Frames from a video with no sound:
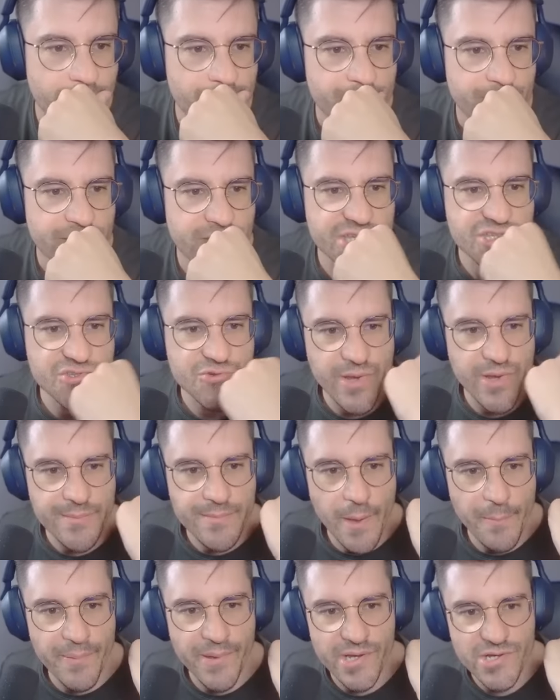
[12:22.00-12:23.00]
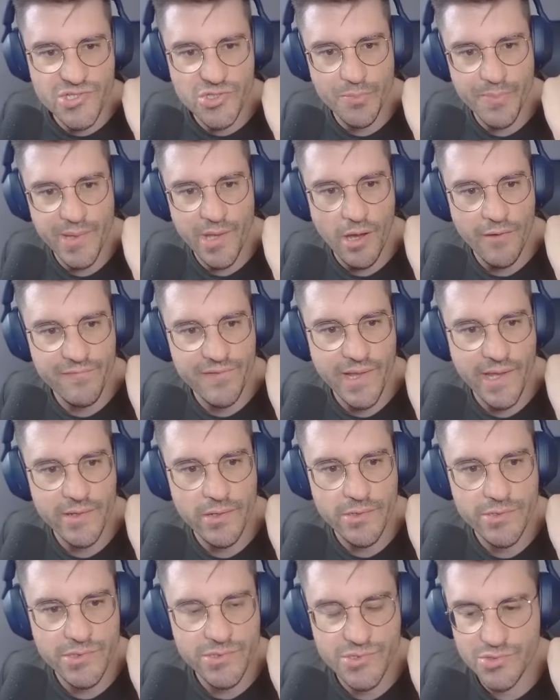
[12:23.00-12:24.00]
The stream appears to be offline
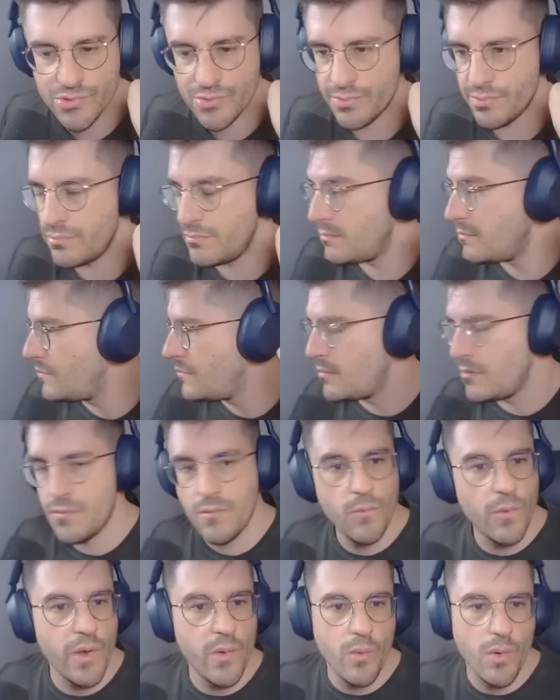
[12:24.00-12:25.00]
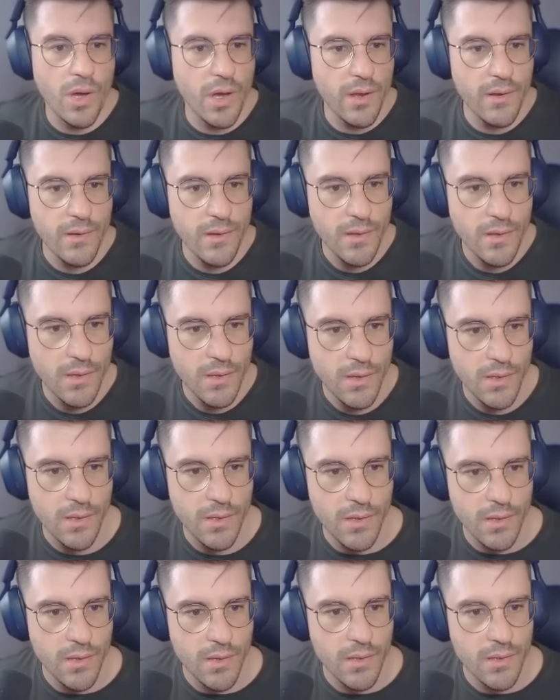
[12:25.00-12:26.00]
on YouTube. Wait, what?
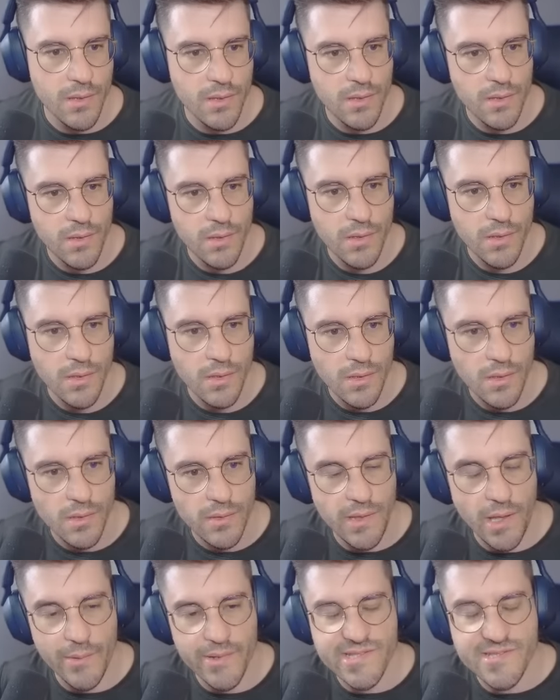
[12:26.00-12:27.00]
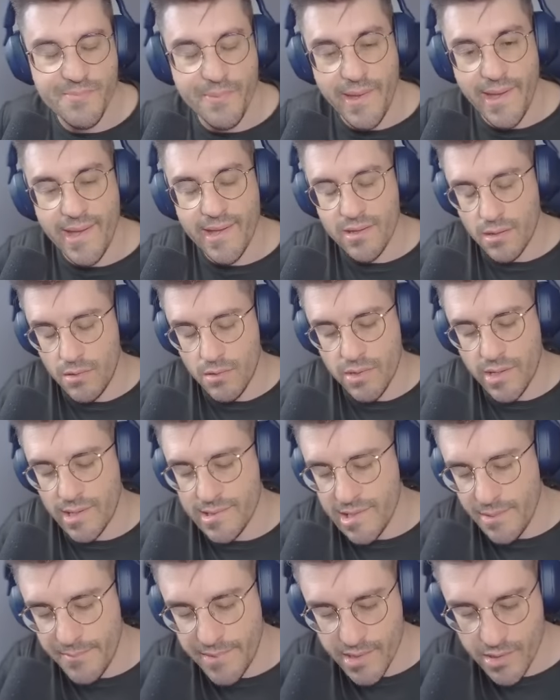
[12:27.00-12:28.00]
Now it's back? Okay,
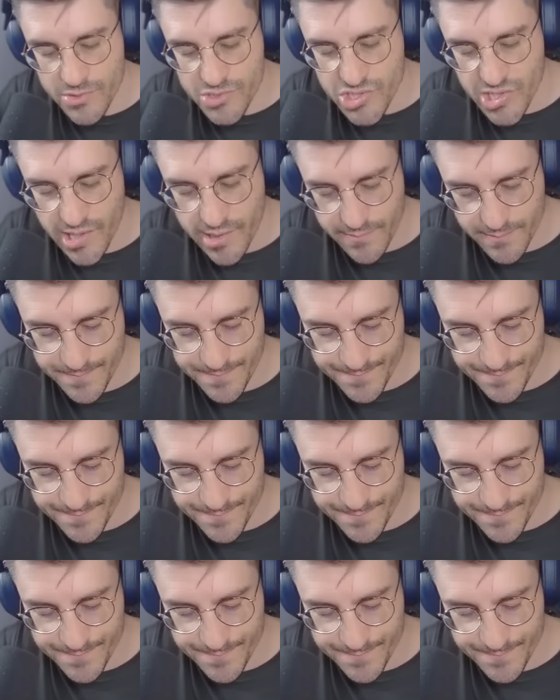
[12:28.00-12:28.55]
let me know, chat.